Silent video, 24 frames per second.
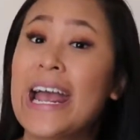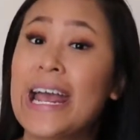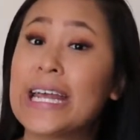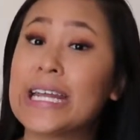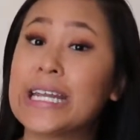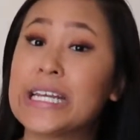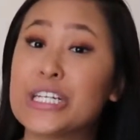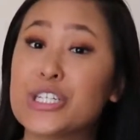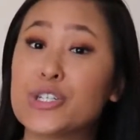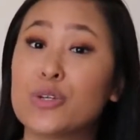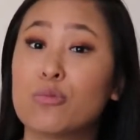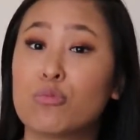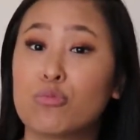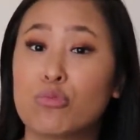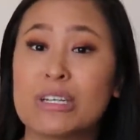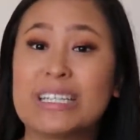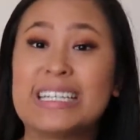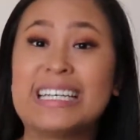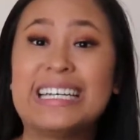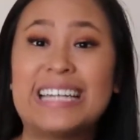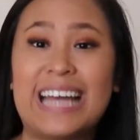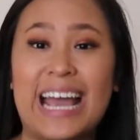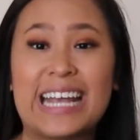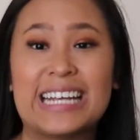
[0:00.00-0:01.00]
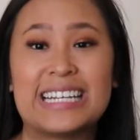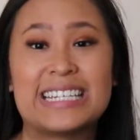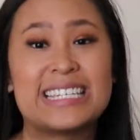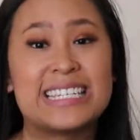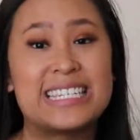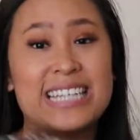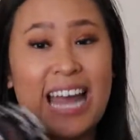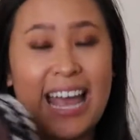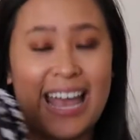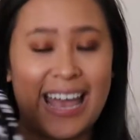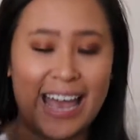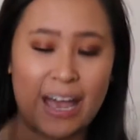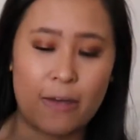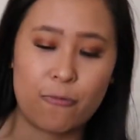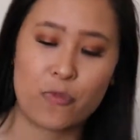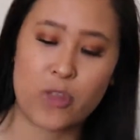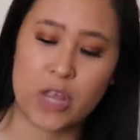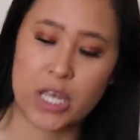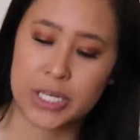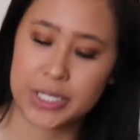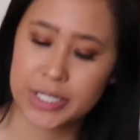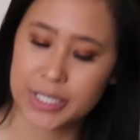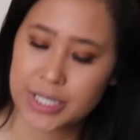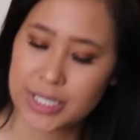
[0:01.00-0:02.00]
it is really nice to have
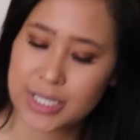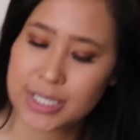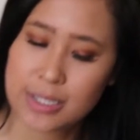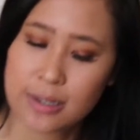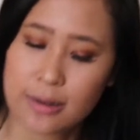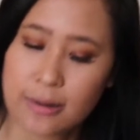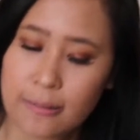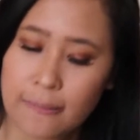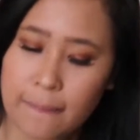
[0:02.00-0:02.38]
this.